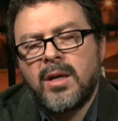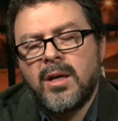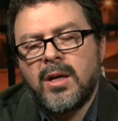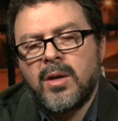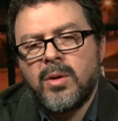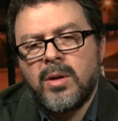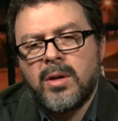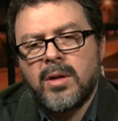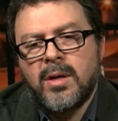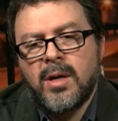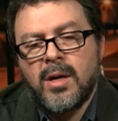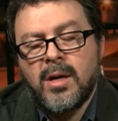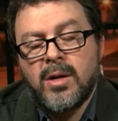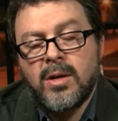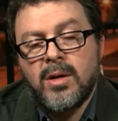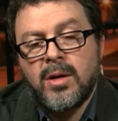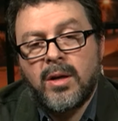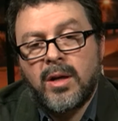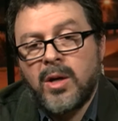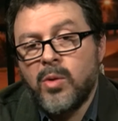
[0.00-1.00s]

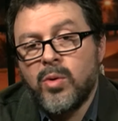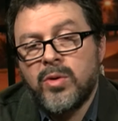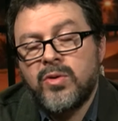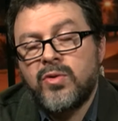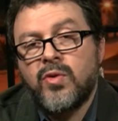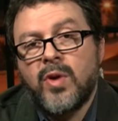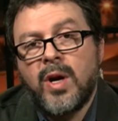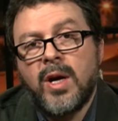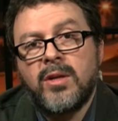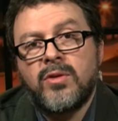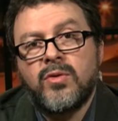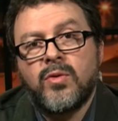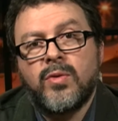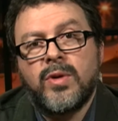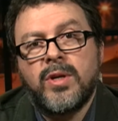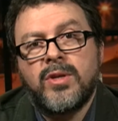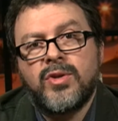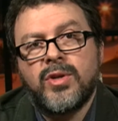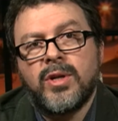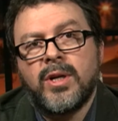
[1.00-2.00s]
He was trying to
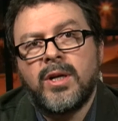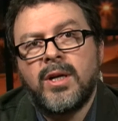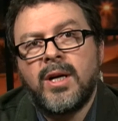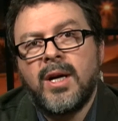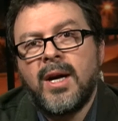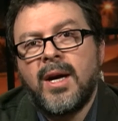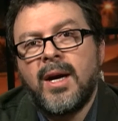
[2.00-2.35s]
reach her,